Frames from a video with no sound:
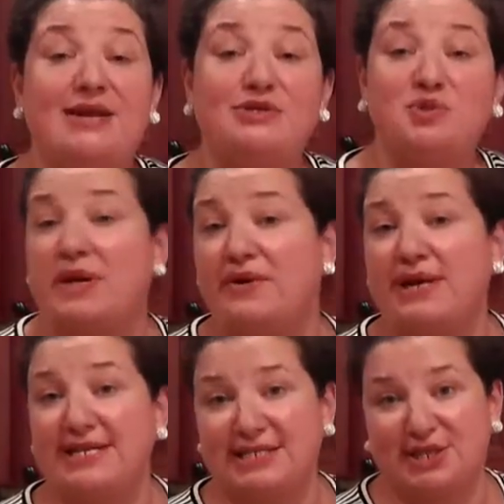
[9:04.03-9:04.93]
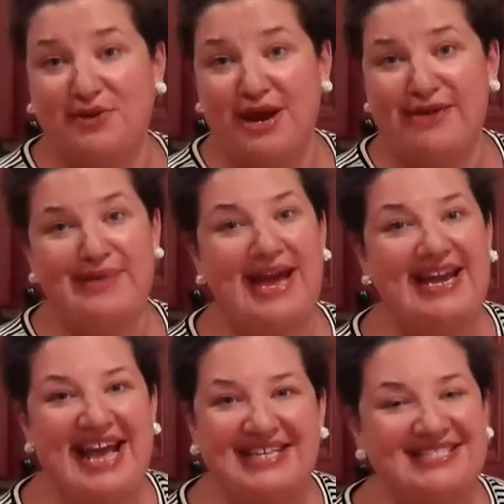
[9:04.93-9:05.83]
on Twitter and Instagram
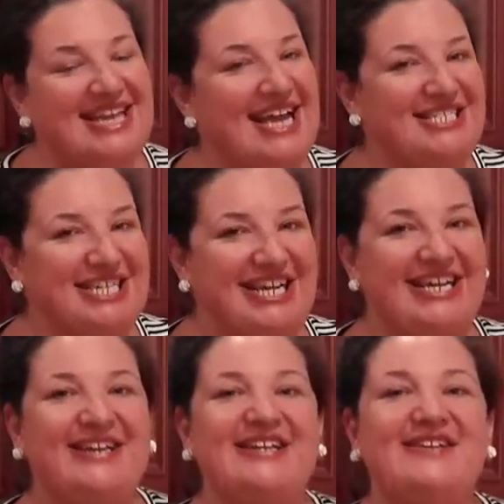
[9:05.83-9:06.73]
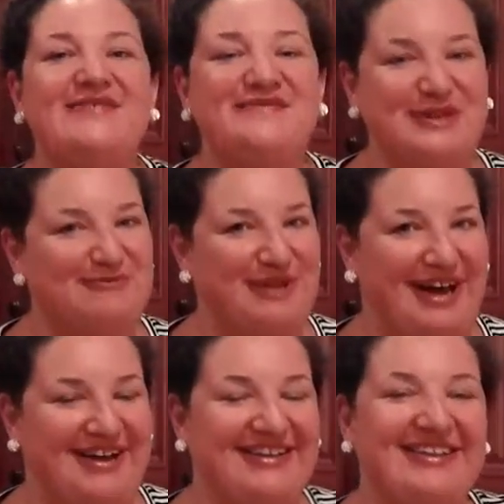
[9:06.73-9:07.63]
at SKG Food Blog.